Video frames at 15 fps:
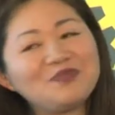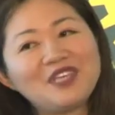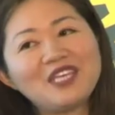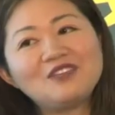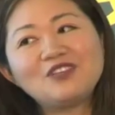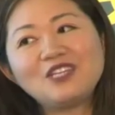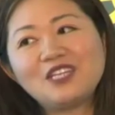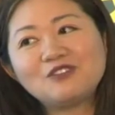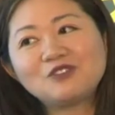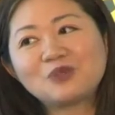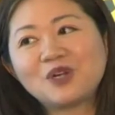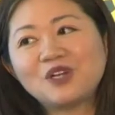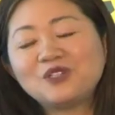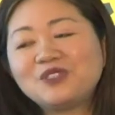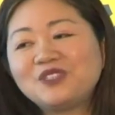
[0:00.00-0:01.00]
even if
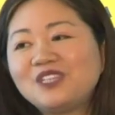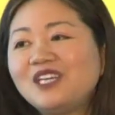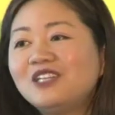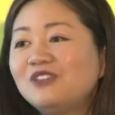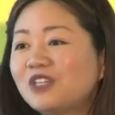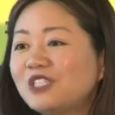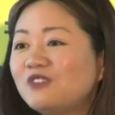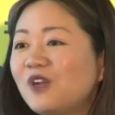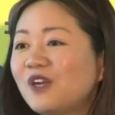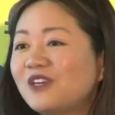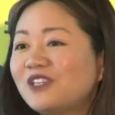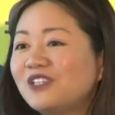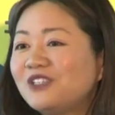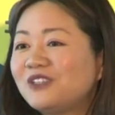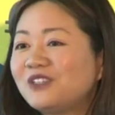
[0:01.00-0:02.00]
growth looks very
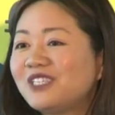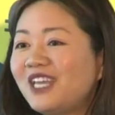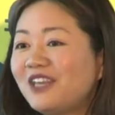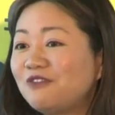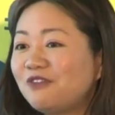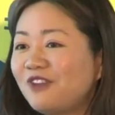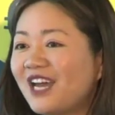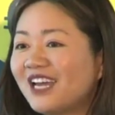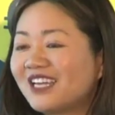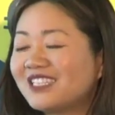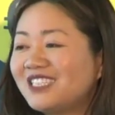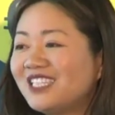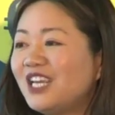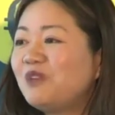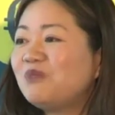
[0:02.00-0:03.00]
good. In
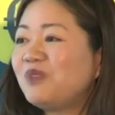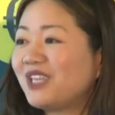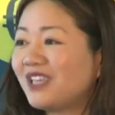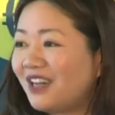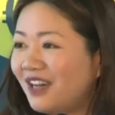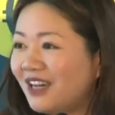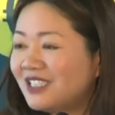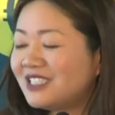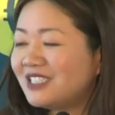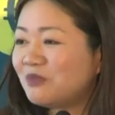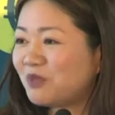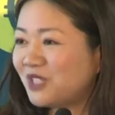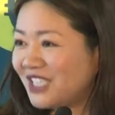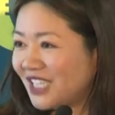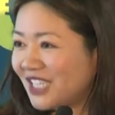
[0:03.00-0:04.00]
fact, because
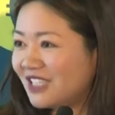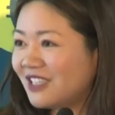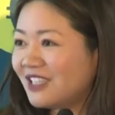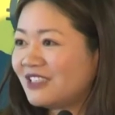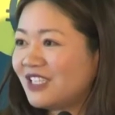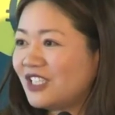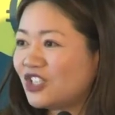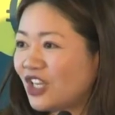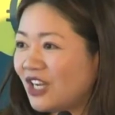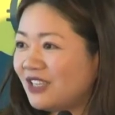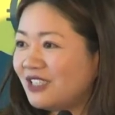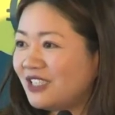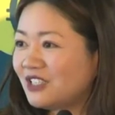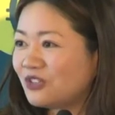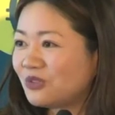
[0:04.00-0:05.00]
particularly
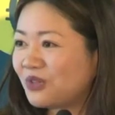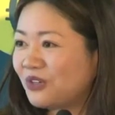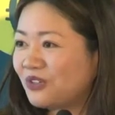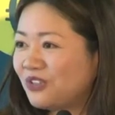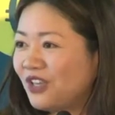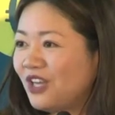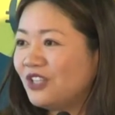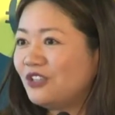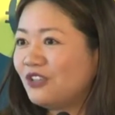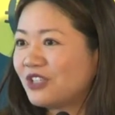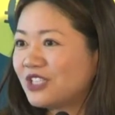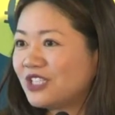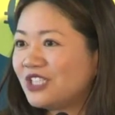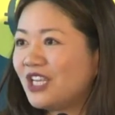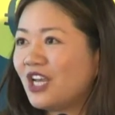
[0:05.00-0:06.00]
Chinese growth
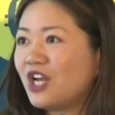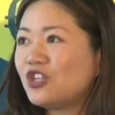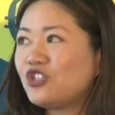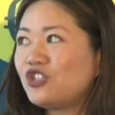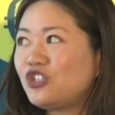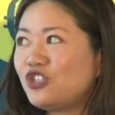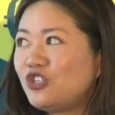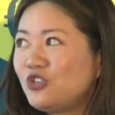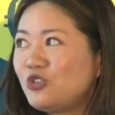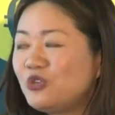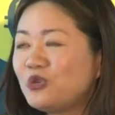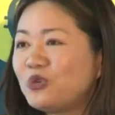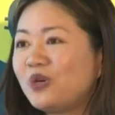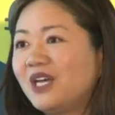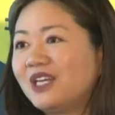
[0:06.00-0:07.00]
looks
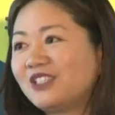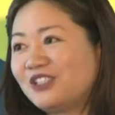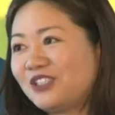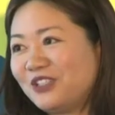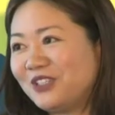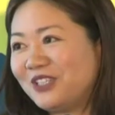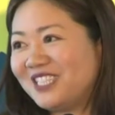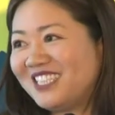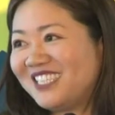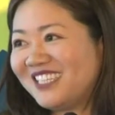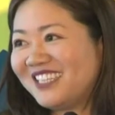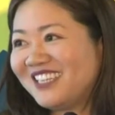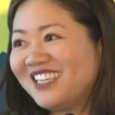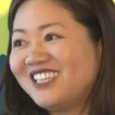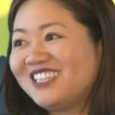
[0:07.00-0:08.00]
too good,
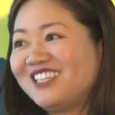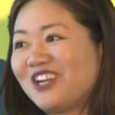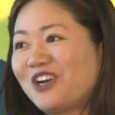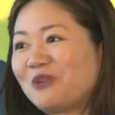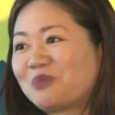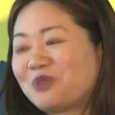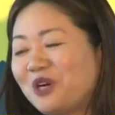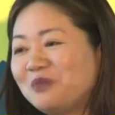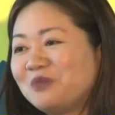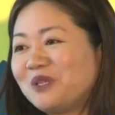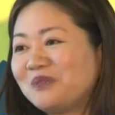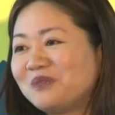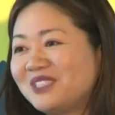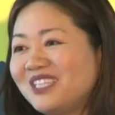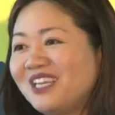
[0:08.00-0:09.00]
there are
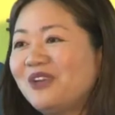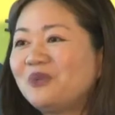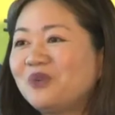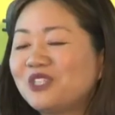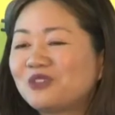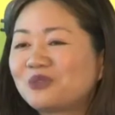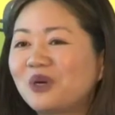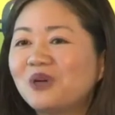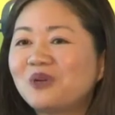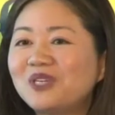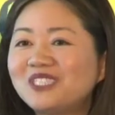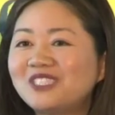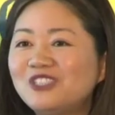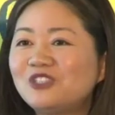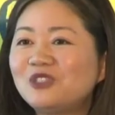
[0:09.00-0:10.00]
problems with
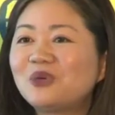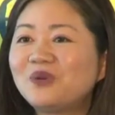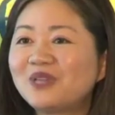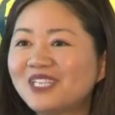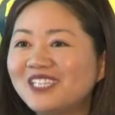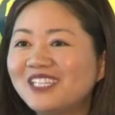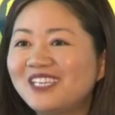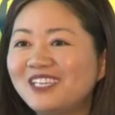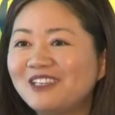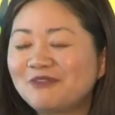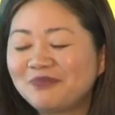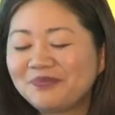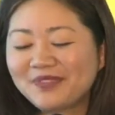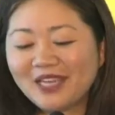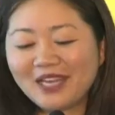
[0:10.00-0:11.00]
growing too quickly.
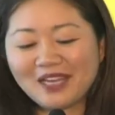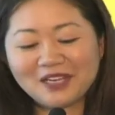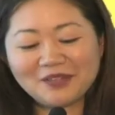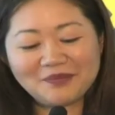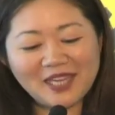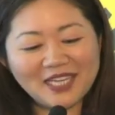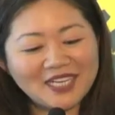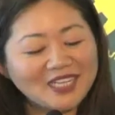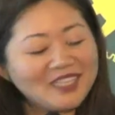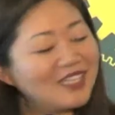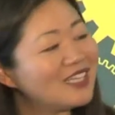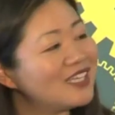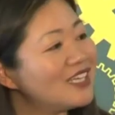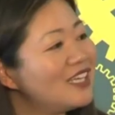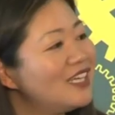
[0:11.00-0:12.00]
And I
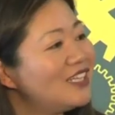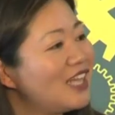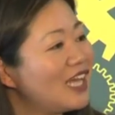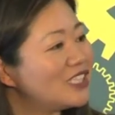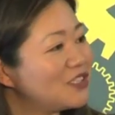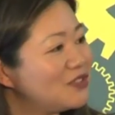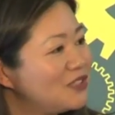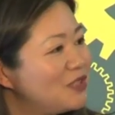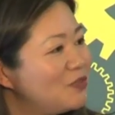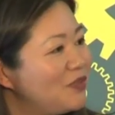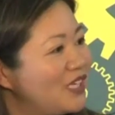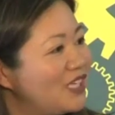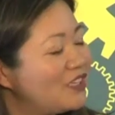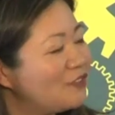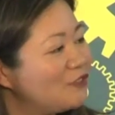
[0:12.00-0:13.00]
think that's going to
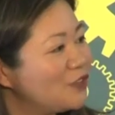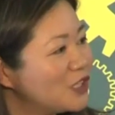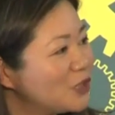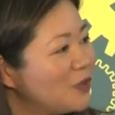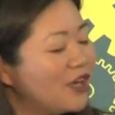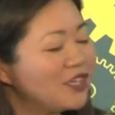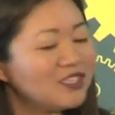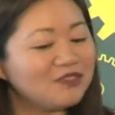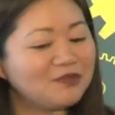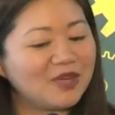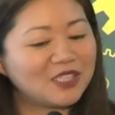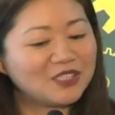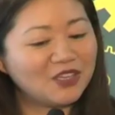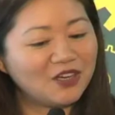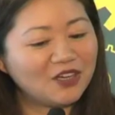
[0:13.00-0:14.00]
be the first part of
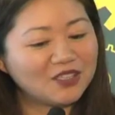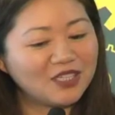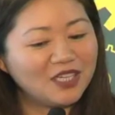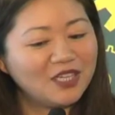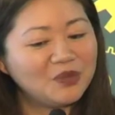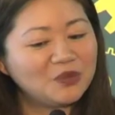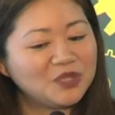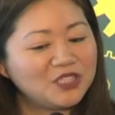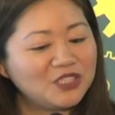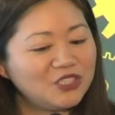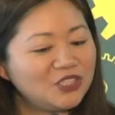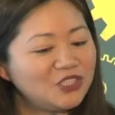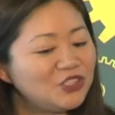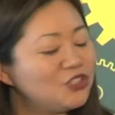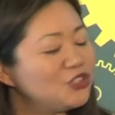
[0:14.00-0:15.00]
my talk, which
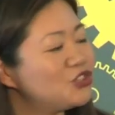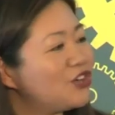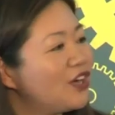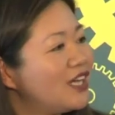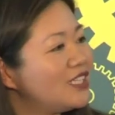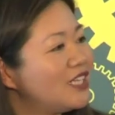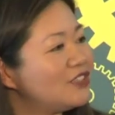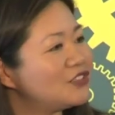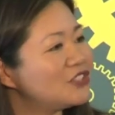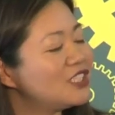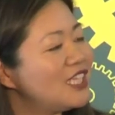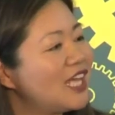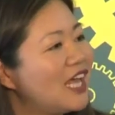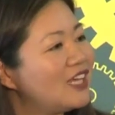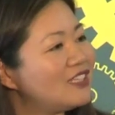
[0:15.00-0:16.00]
is to try and
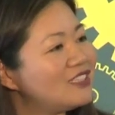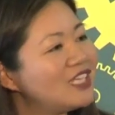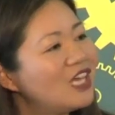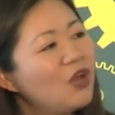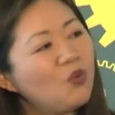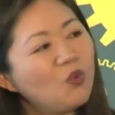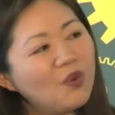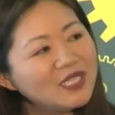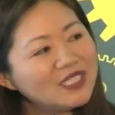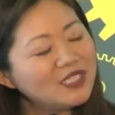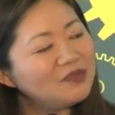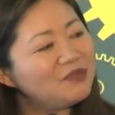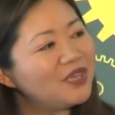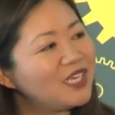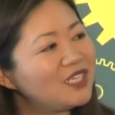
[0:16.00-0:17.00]
understand what
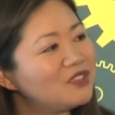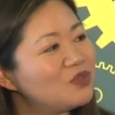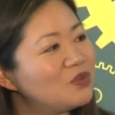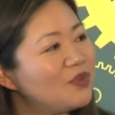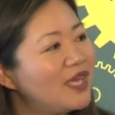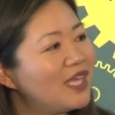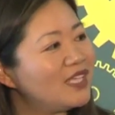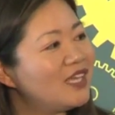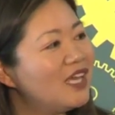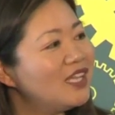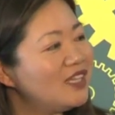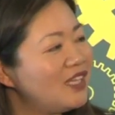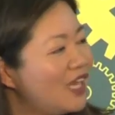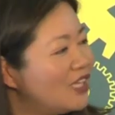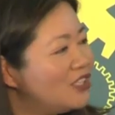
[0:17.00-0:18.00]
it means when
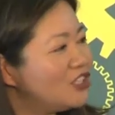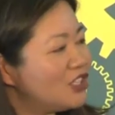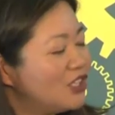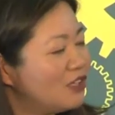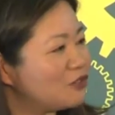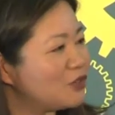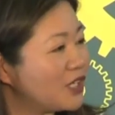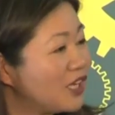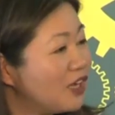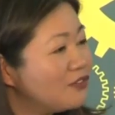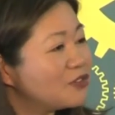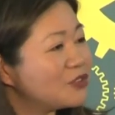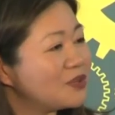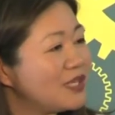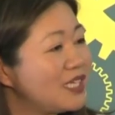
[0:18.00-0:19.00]
the engine of
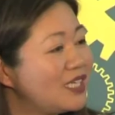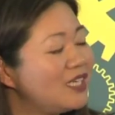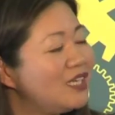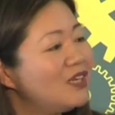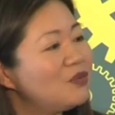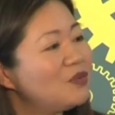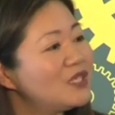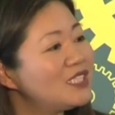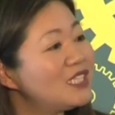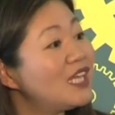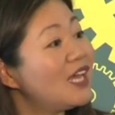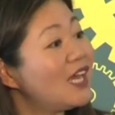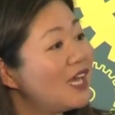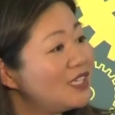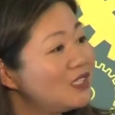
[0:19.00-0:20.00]
recovery, which
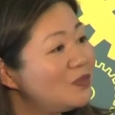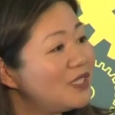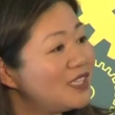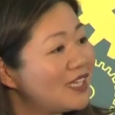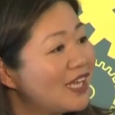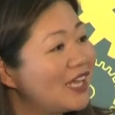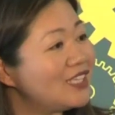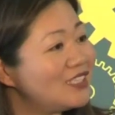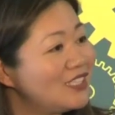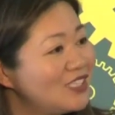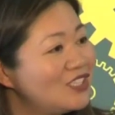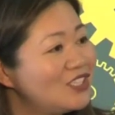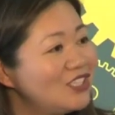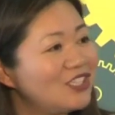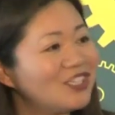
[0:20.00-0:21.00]
has been the case
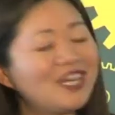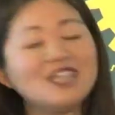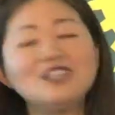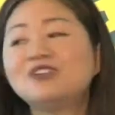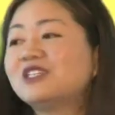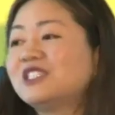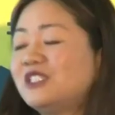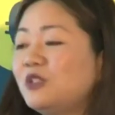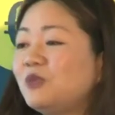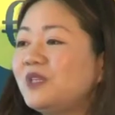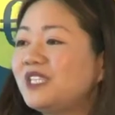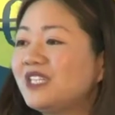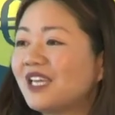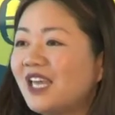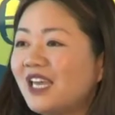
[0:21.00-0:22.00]
this year and looks to
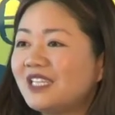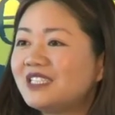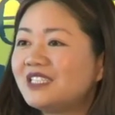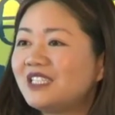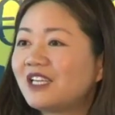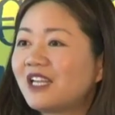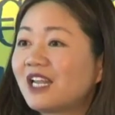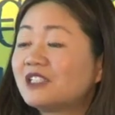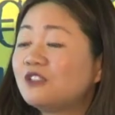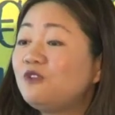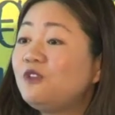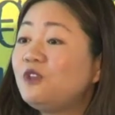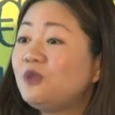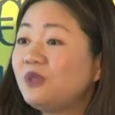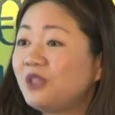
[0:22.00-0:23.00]
be the case in the next
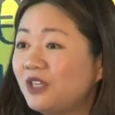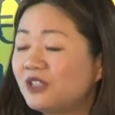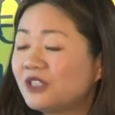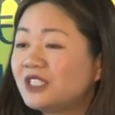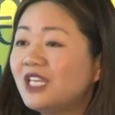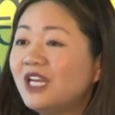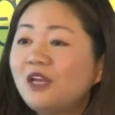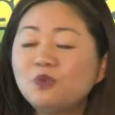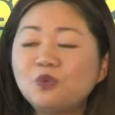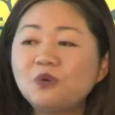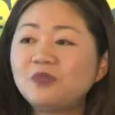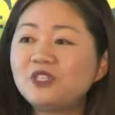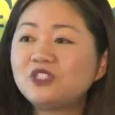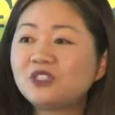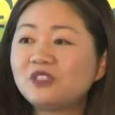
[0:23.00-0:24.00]
few years, will
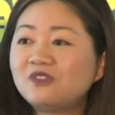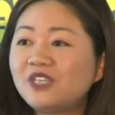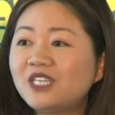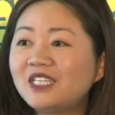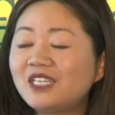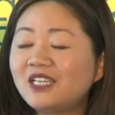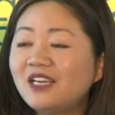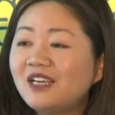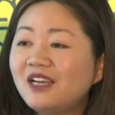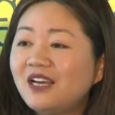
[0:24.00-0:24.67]
be driven